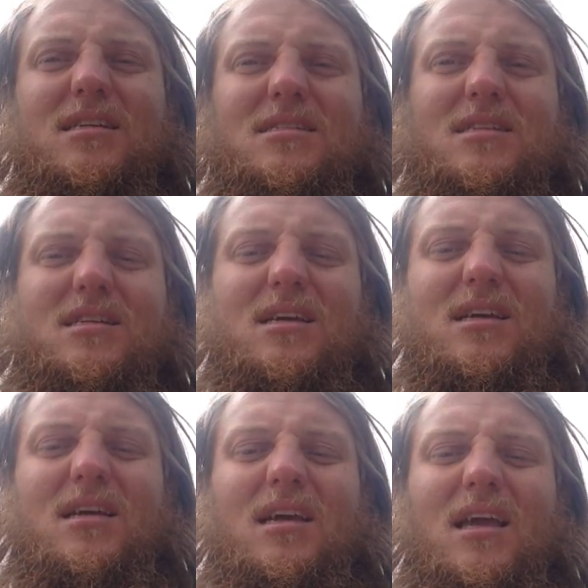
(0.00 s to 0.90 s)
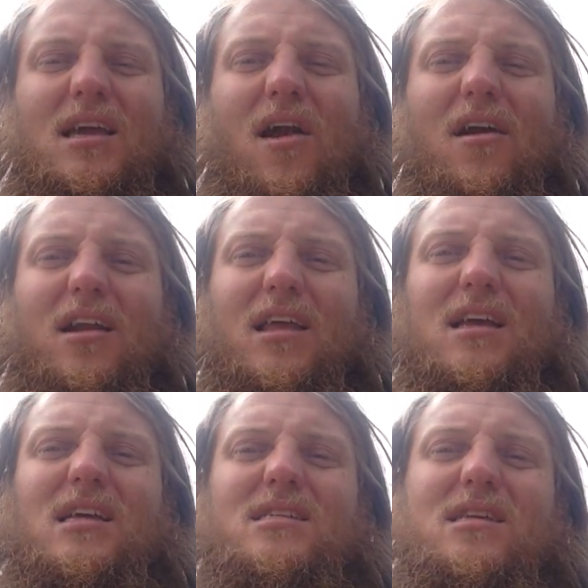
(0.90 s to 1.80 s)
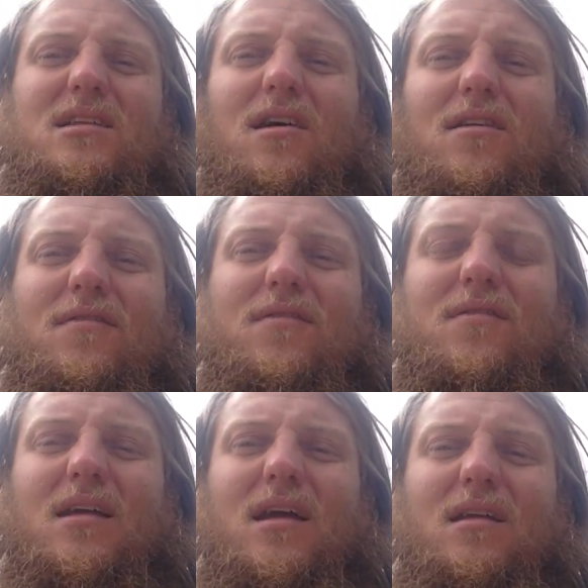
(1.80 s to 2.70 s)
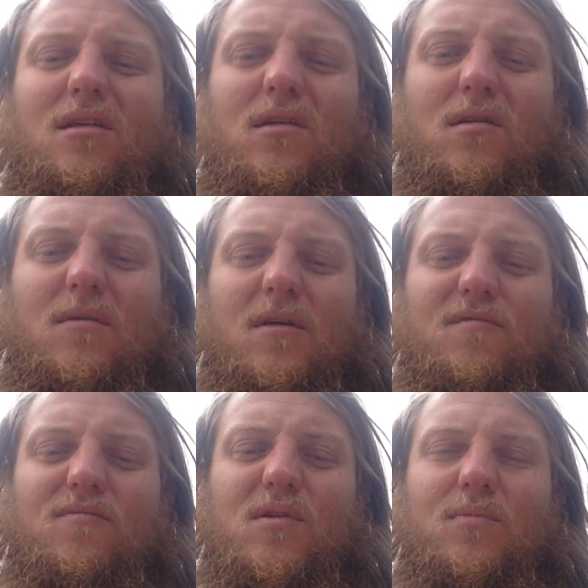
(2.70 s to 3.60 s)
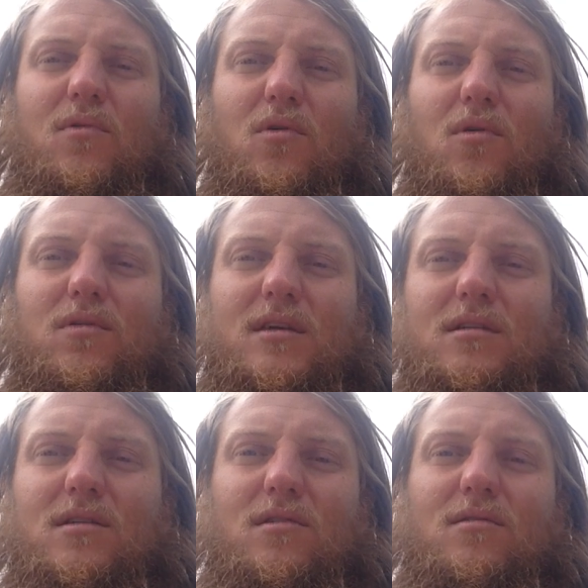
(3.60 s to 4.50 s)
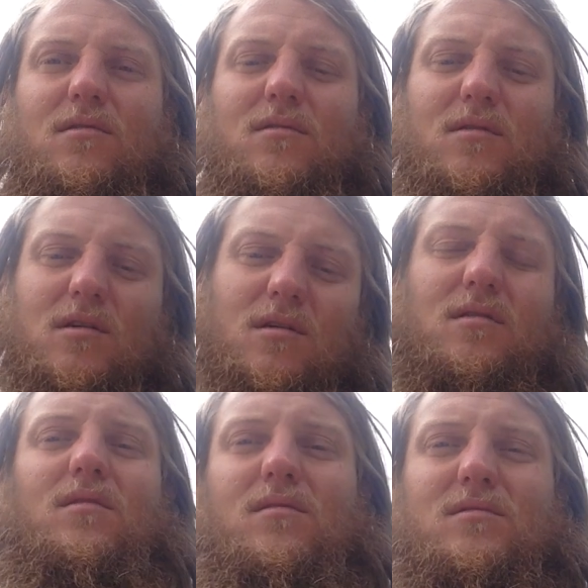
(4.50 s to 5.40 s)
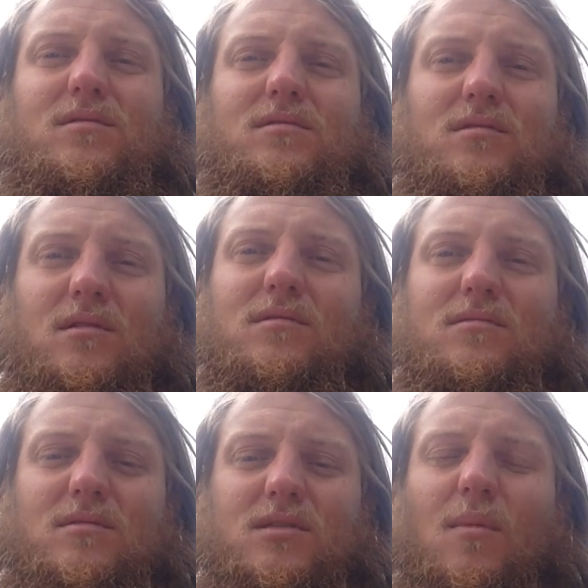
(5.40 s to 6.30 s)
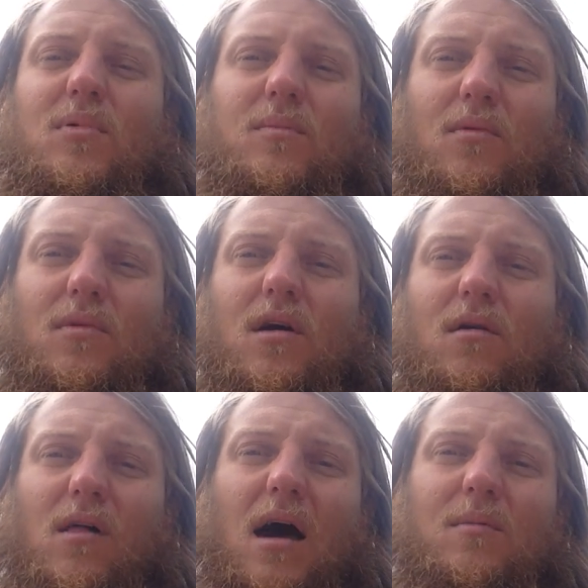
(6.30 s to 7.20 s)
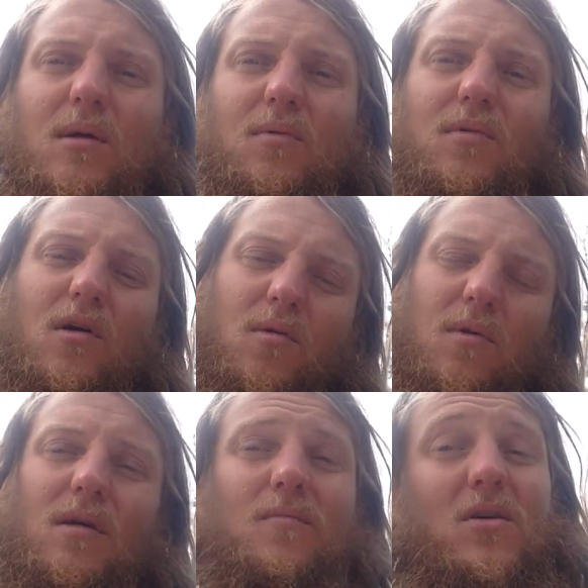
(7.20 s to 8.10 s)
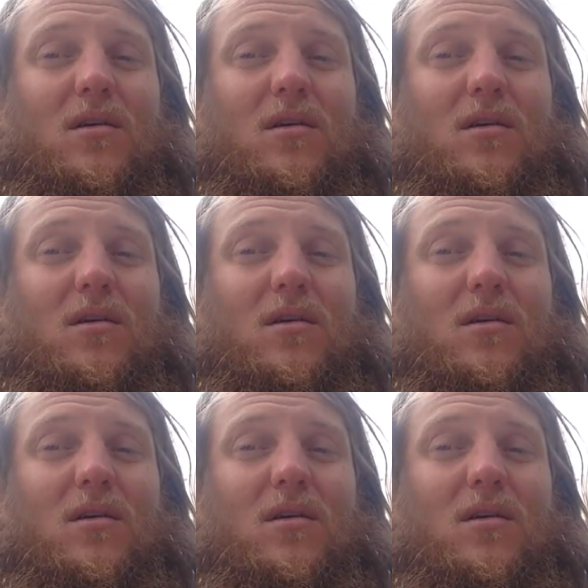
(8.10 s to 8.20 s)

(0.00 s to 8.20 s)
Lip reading: it already is enough. And if people only knew, some people know, a lot of people know, but